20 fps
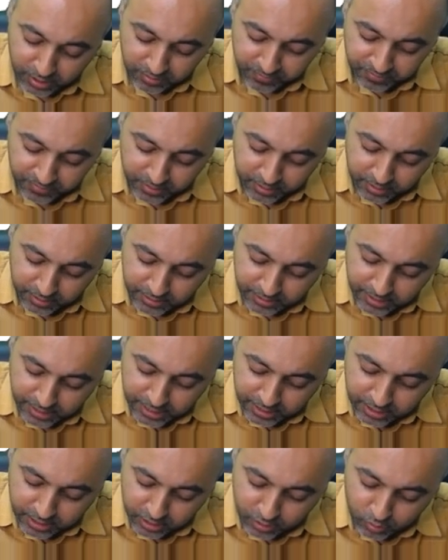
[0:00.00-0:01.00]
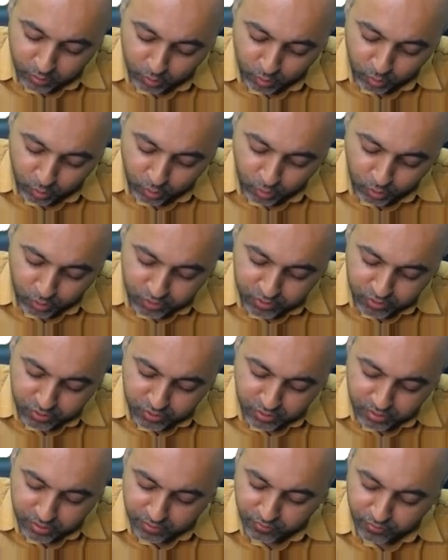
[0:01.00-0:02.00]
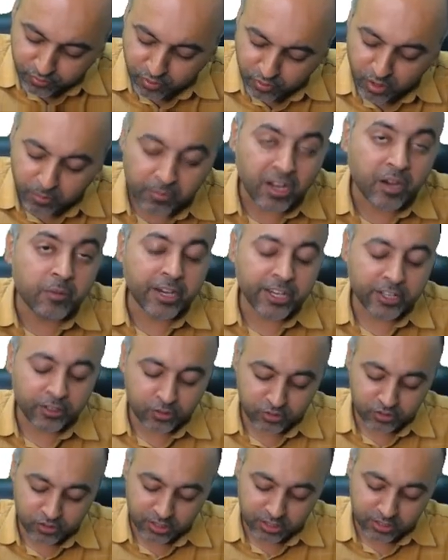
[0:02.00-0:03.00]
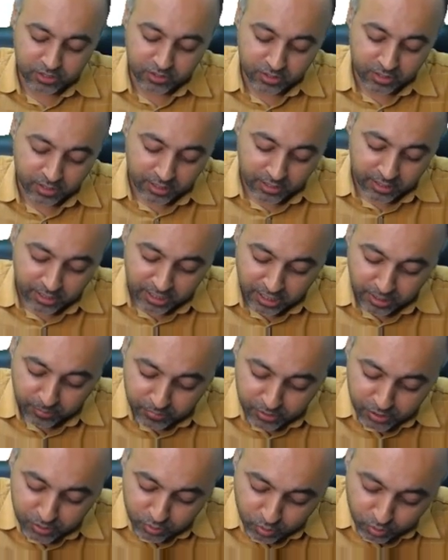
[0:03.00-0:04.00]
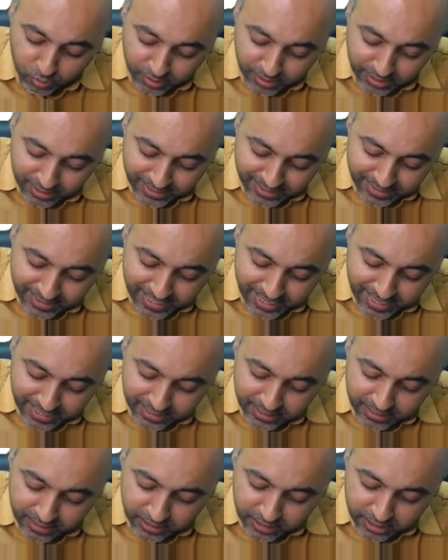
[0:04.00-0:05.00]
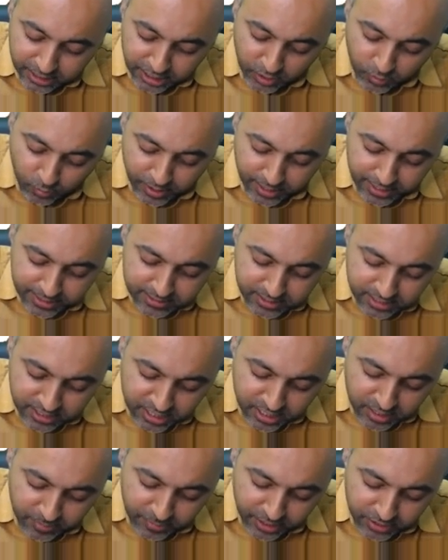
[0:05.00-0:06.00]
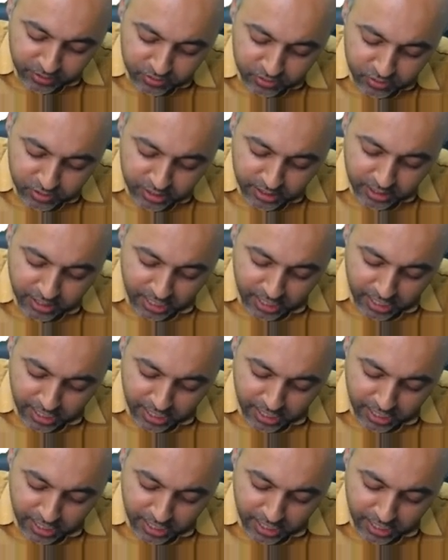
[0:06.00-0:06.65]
1, that glucose from amino acids. Number 2, creatine requires 3 amino acid: